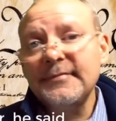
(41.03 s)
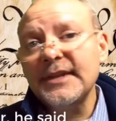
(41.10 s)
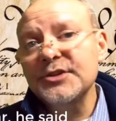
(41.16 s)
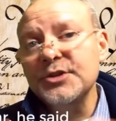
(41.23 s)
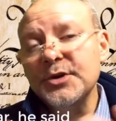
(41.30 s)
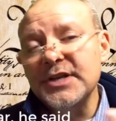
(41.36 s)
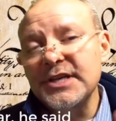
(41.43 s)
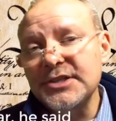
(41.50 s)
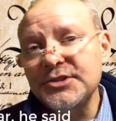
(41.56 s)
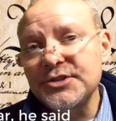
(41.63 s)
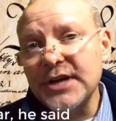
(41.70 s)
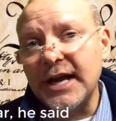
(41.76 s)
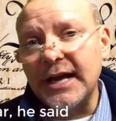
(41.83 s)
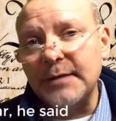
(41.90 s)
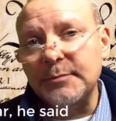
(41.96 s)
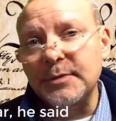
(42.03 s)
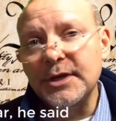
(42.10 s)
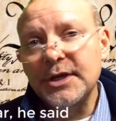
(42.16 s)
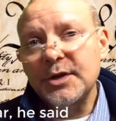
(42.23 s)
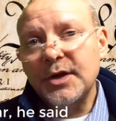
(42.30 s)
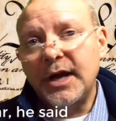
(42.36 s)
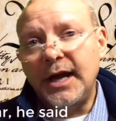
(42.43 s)
So his job
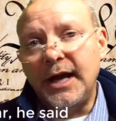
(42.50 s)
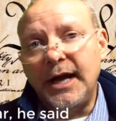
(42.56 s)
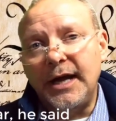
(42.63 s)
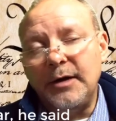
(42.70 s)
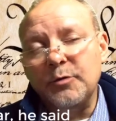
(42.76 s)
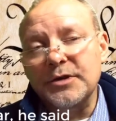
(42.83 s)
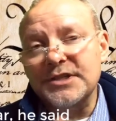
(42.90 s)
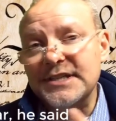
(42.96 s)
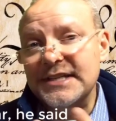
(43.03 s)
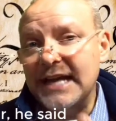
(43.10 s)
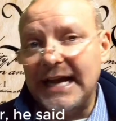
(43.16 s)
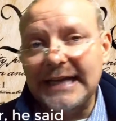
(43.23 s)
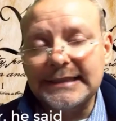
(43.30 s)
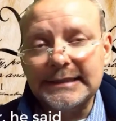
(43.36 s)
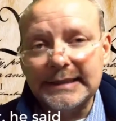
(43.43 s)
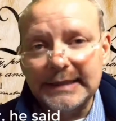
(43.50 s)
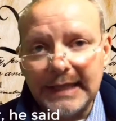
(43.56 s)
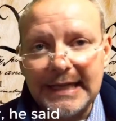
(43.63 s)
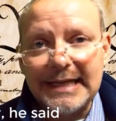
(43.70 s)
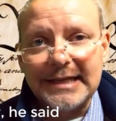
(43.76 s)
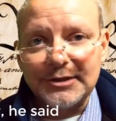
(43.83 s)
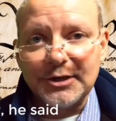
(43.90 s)
was not
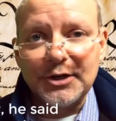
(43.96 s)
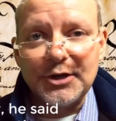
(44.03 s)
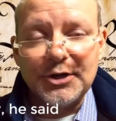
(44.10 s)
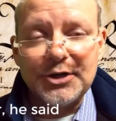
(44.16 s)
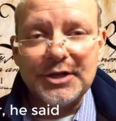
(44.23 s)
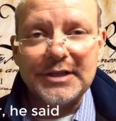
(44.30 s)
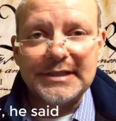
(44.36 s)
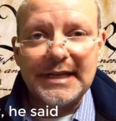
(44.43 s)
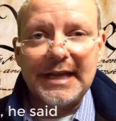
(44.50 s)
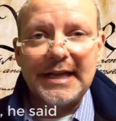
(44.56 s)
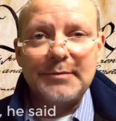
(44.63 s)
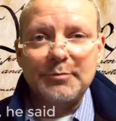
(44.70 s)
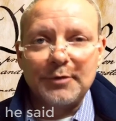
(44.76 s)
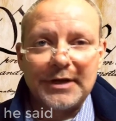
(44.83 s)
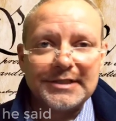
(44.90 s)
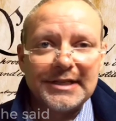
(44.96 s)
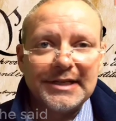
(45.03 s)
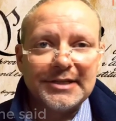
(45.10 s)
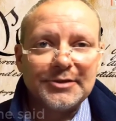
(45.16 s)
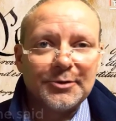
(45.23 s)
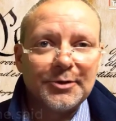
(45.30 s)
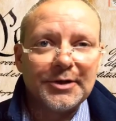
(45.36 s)
like the current day
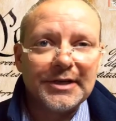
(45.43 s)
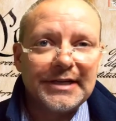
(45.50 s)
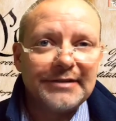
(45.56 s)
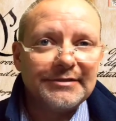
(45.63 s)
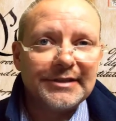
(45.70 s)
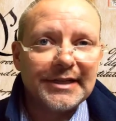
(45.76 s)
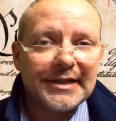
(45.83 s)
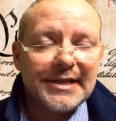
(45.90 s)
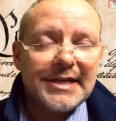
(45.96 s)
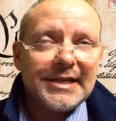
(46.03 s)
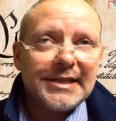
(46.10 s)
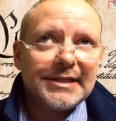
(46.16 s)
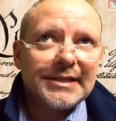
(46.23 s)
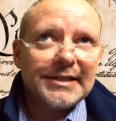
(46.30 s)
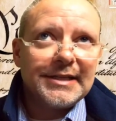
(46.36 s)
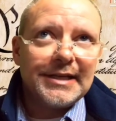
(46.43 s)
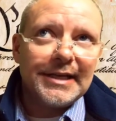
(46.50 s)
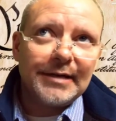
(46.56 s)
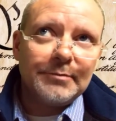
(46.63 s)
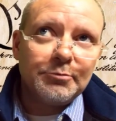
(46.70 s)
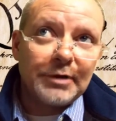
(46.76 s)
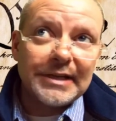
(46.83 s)
president or even
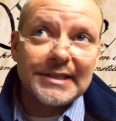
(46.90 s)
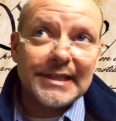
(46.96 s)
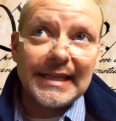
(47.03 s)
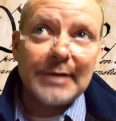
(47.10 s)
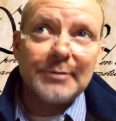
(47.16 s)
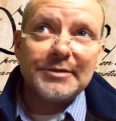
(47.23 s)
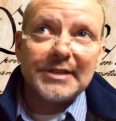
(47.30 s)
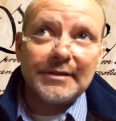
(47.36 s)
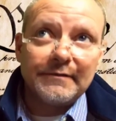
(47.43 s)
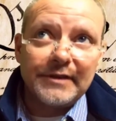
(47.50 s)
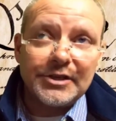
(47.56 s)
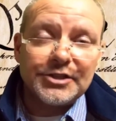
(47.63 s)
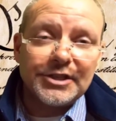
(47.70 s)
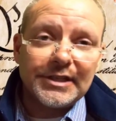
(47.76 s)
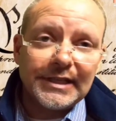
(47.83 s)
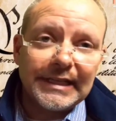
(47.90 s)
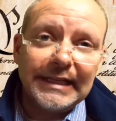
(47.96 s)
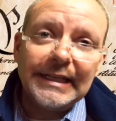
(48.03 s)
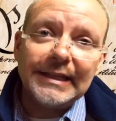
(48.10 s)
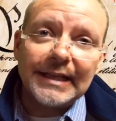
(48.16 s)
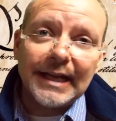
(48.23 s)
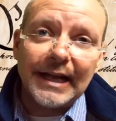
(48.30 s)
the president that was envisioned
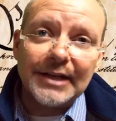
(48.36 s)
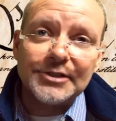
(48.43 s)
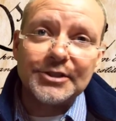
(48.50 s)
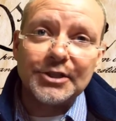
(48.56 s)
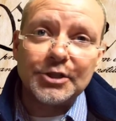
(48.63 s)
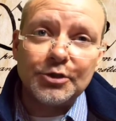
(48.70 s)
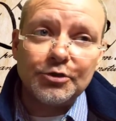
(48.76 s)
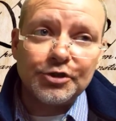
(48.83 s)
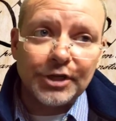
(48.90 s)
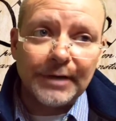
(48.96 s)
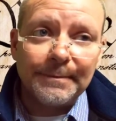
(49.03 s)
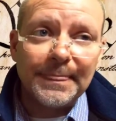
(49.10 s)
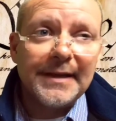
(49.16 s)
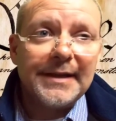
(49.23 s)
in the Constitution.